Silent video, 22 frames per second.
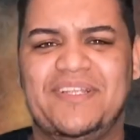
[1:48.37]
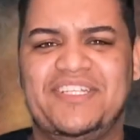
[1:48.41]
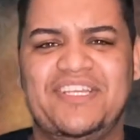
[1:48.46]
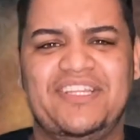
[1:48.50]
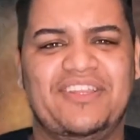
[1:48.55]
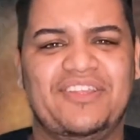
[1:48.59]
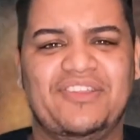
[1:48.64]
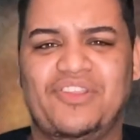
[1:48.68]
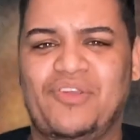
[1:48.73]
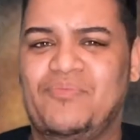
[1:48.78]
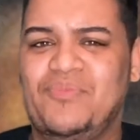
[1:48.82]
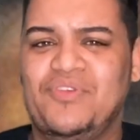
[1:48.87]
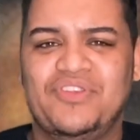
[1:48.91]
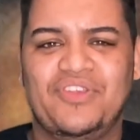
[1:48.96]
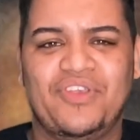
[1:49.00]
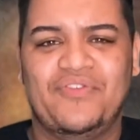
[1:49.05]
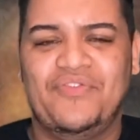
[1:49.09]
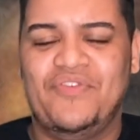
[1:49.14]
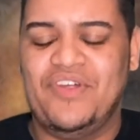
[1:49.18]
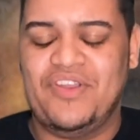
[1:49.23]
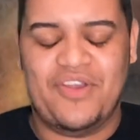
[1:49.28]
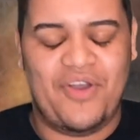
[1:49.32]
and she did the
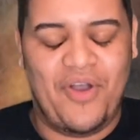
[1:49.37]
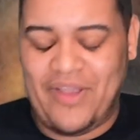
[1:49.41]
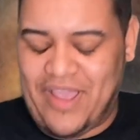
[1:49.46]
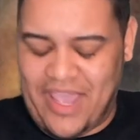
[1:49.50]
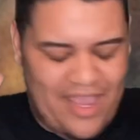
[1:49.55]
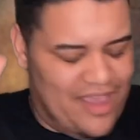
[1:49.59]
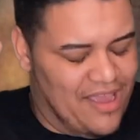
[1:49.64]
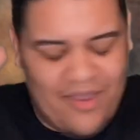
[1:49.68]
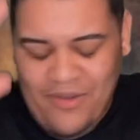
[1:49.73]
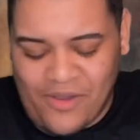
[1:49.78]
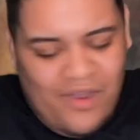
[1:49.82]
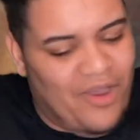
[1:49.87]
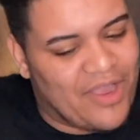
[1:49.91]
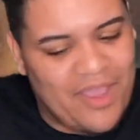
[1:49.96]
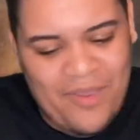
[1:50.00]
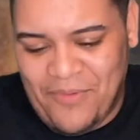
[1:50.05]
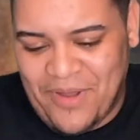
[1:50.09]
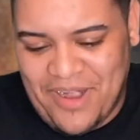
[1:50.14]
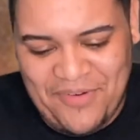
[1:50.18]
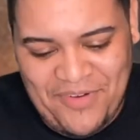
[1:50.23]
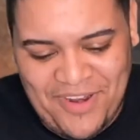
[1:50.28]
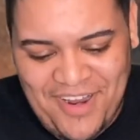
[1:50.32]
music video. Okay,
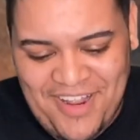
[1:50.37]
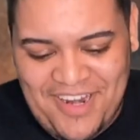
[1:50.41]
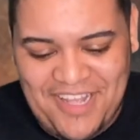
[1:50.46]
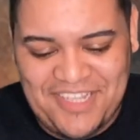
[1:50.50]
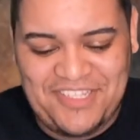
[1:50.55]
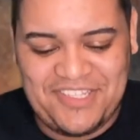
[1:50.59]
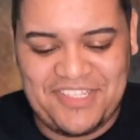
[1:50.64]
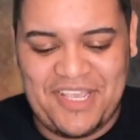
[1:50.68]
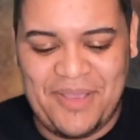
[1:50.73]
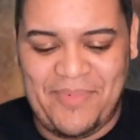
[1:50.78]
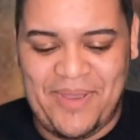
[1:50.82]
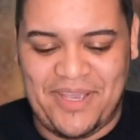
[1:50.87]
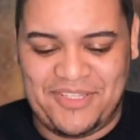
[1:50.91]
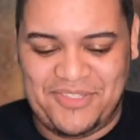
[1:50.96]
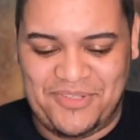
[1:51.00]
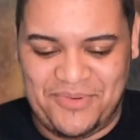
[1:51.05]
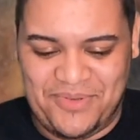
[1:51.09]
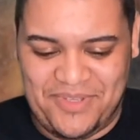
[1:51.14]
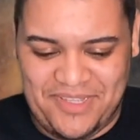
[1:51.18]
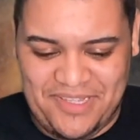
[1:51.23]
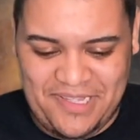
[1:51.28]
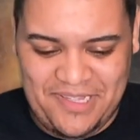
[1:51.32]
whatever. Let's just get back
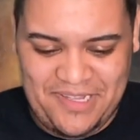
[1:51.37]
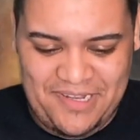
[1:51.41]
to it.